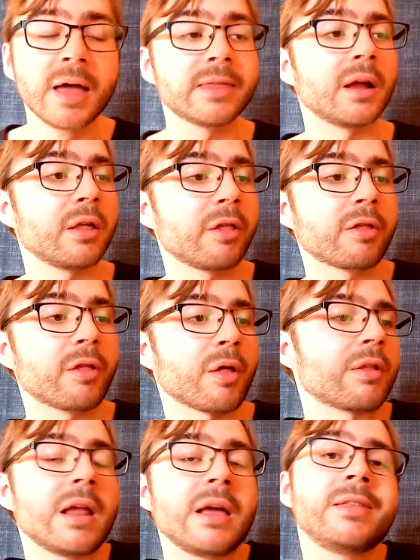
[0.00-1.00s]
that is
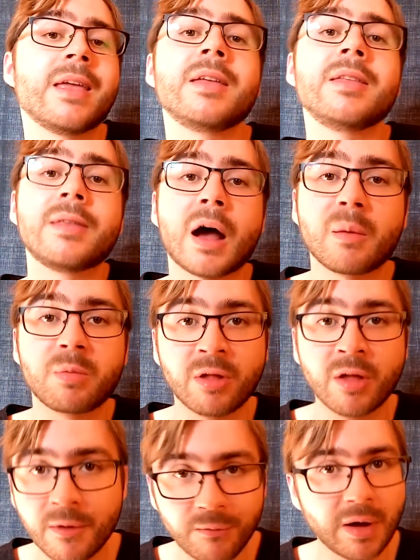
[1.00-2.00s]
just like 10 times
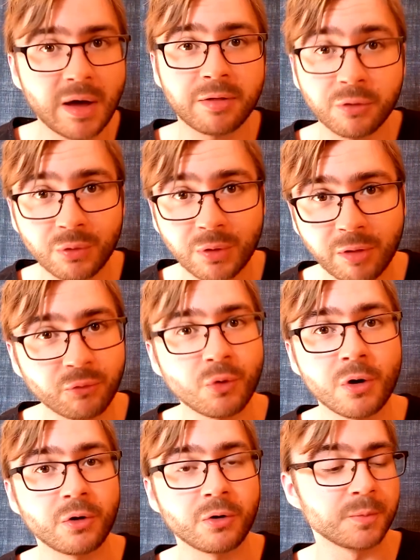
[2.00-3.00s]
faster and
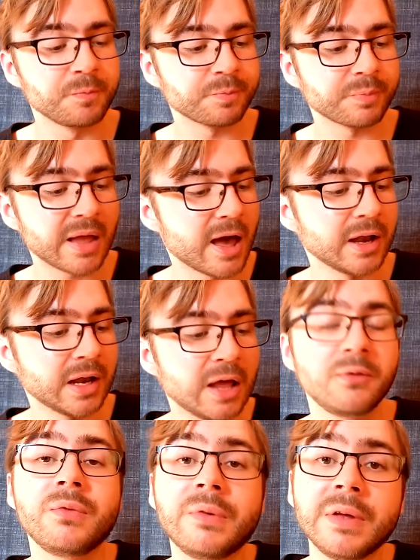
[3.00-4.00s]
stronger and,
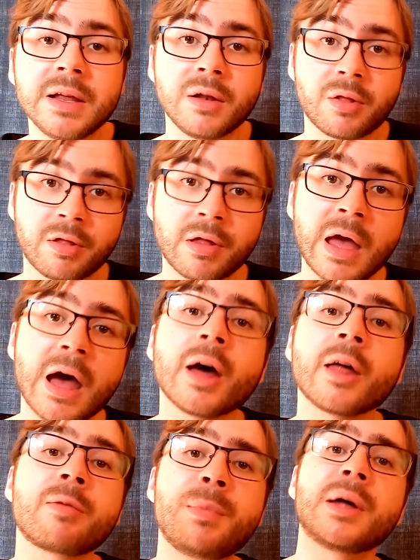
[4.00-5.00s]
and feels,
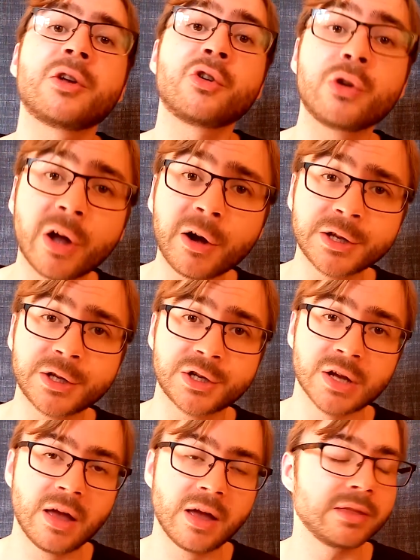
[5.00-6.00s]
has better
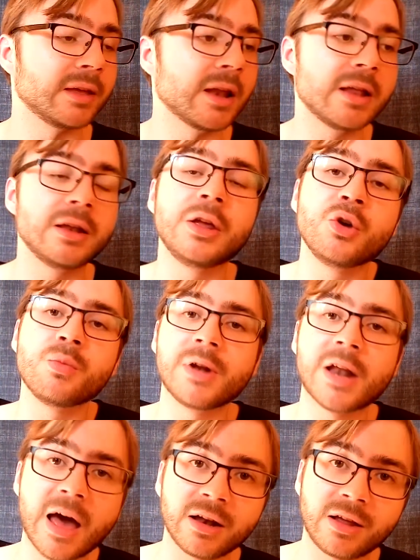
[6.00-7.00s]
touch than any human
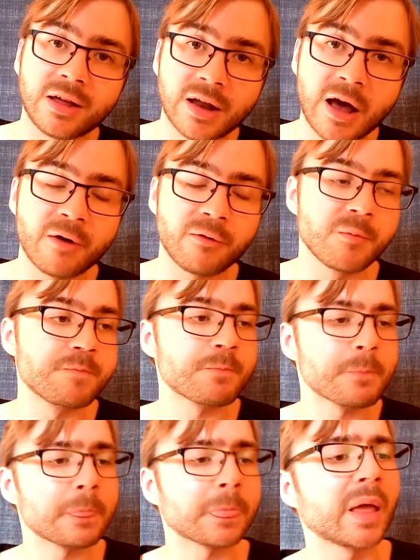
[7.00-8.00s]
hand can have.
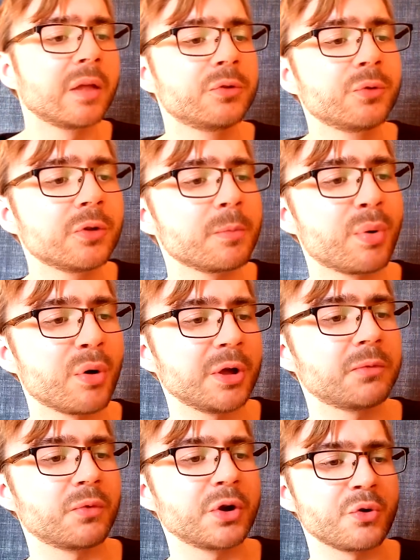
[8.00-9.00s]
To the
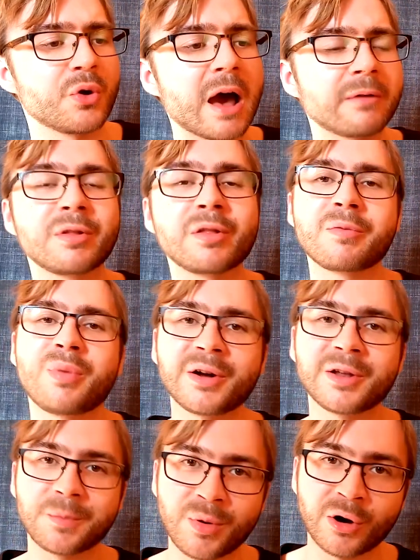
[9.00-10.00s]
point where you have these
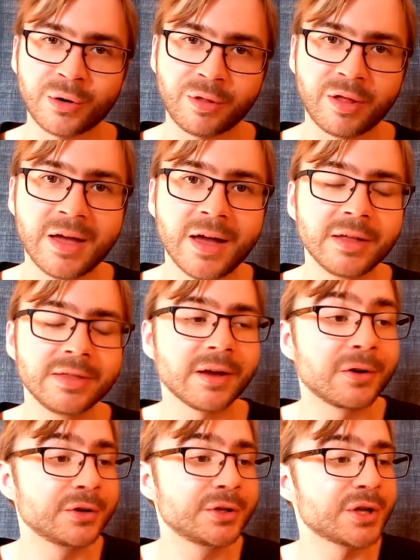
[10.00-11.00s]
body parts
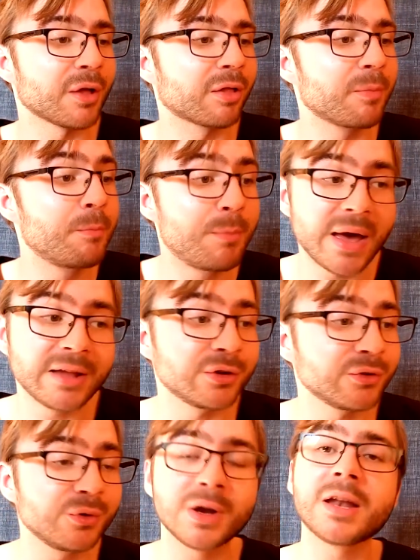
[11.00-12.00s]
that are just
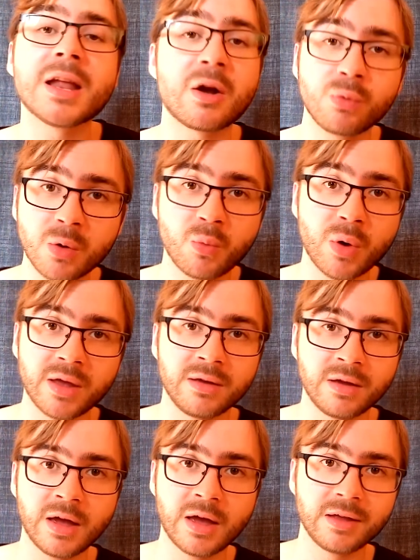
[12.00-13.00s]
better in every
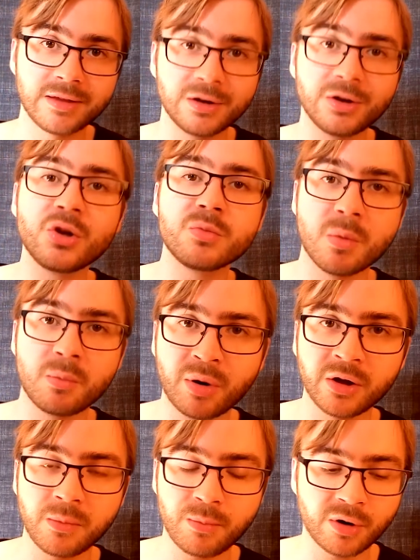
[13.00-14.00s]
way than a human
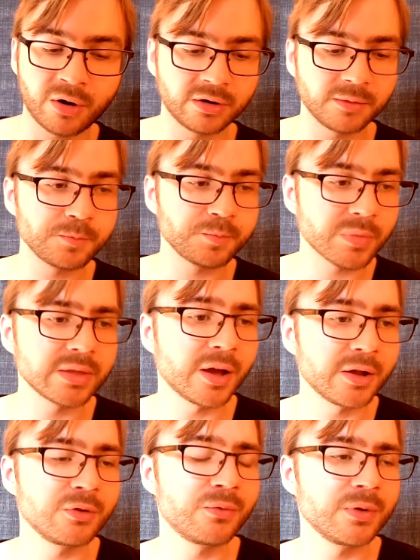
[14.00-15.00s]
body part
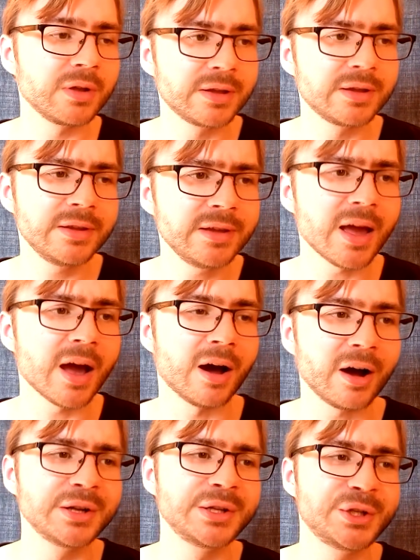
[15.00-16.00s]
that you think yeah,
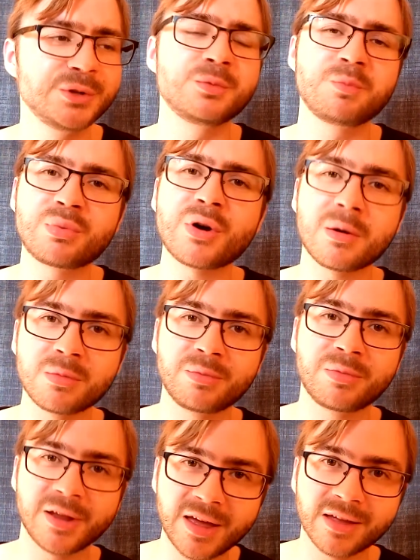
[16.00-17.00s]
I should
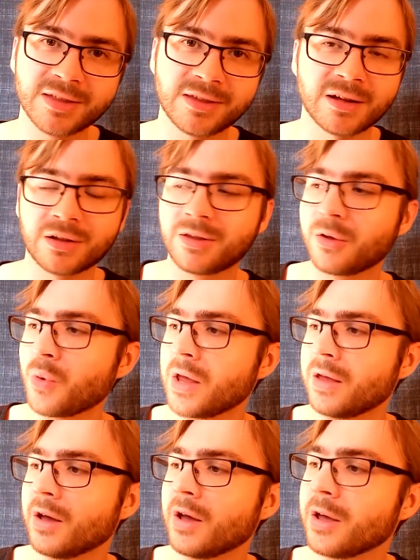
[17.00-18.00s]
probably get that. The
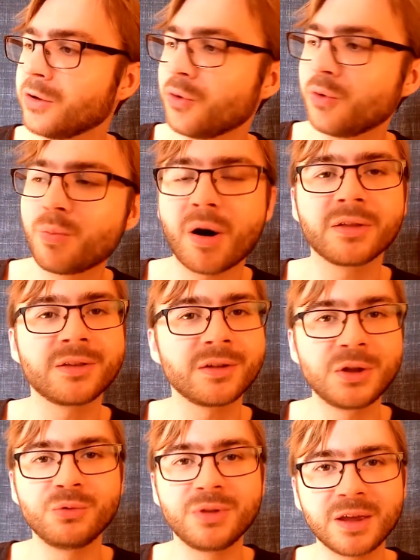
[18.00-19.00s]
way you bought a
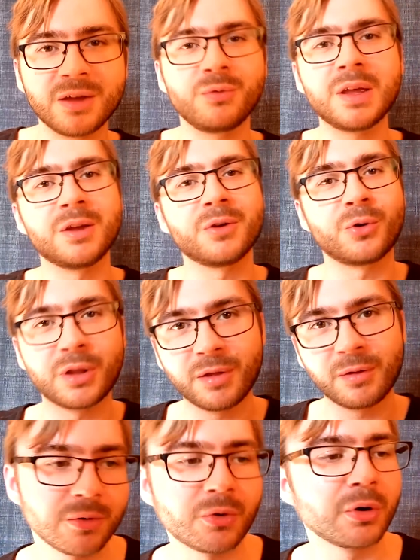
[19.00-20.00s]
new TV or
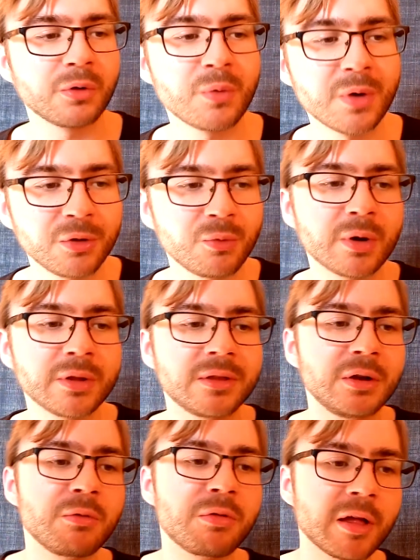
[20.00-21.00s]
the or the way you want a
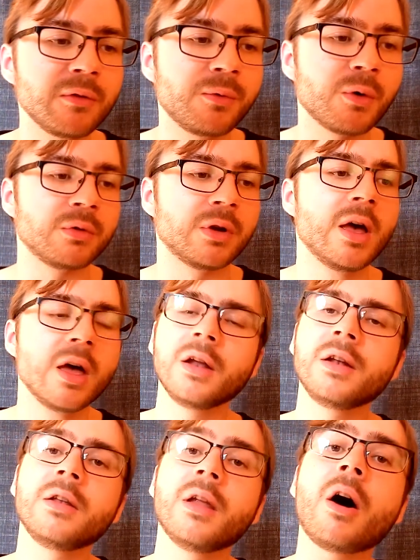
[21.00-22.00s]
new cell phone,
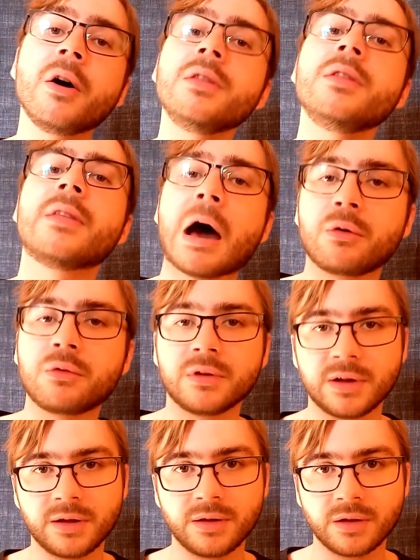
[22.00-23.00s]

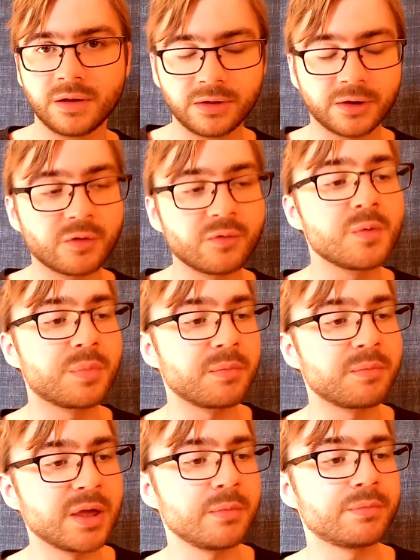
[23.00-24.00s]
undoubtedly there will be
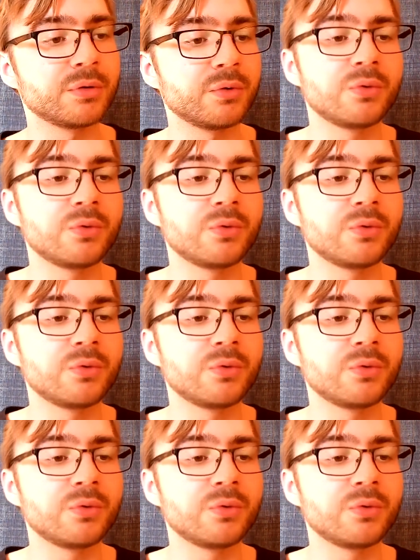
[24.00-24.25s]
people